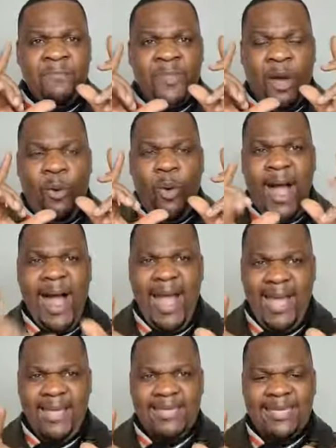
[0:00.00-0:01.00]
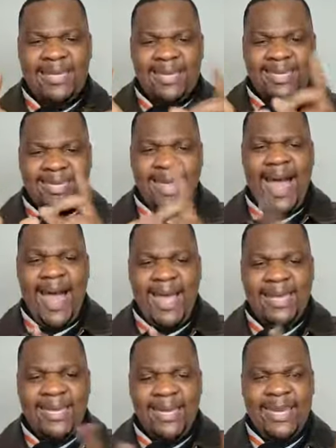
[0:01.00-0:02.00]
the wise
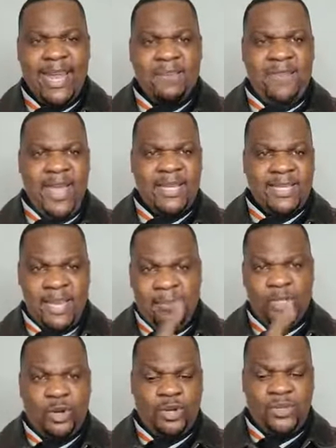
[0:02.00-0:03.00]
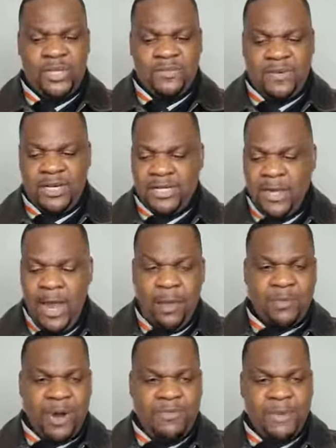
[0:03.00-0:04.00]
decide in advance. Let me show you this verse,
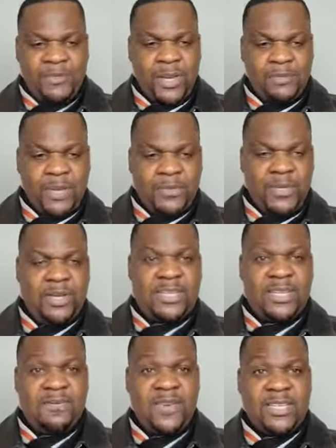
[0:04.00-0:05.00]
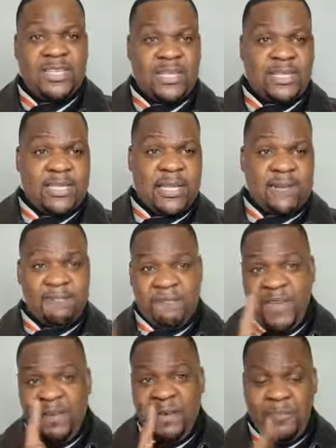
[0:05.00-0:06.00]
Proverbs chapter 13, verse 16.
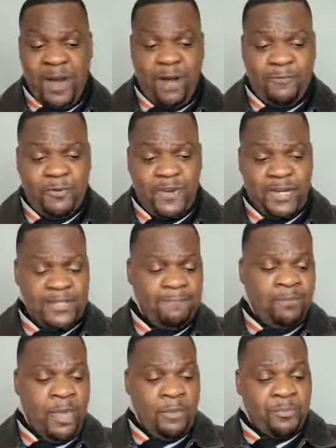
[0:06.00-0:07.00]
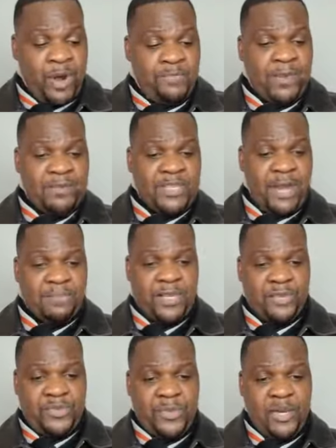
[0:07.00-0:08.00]
Very powerful verse, Proverbs
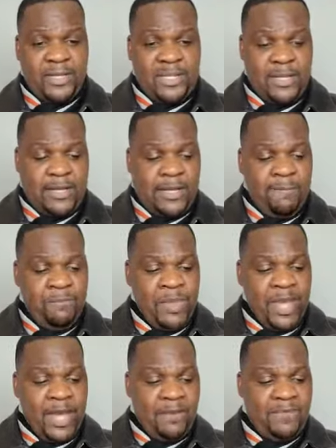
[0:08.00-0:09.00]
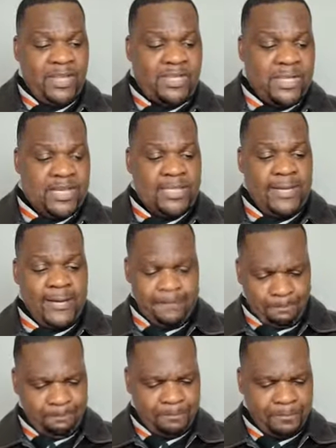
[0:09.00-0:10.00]
chapter 13 and verse
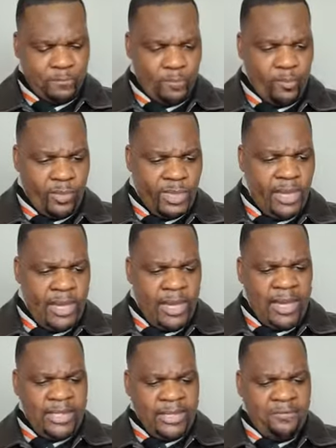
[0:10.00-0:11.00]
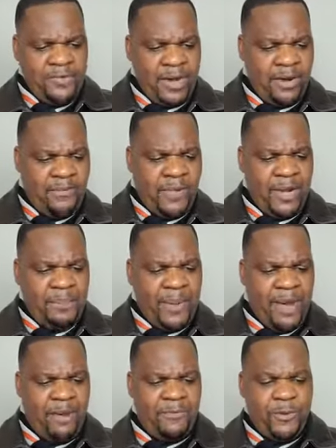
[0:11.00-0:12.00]
16. It's a very, very
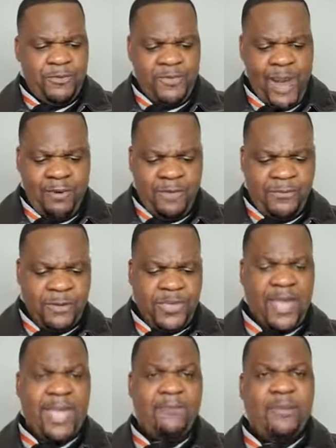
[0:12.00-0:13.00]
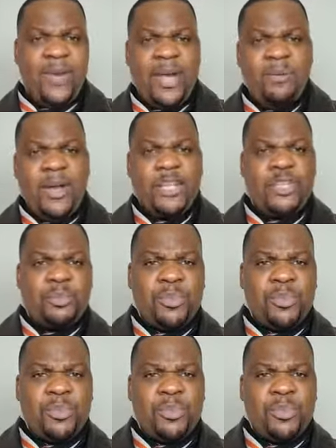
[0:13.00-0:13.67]
powerful, powerful thing. If we are going to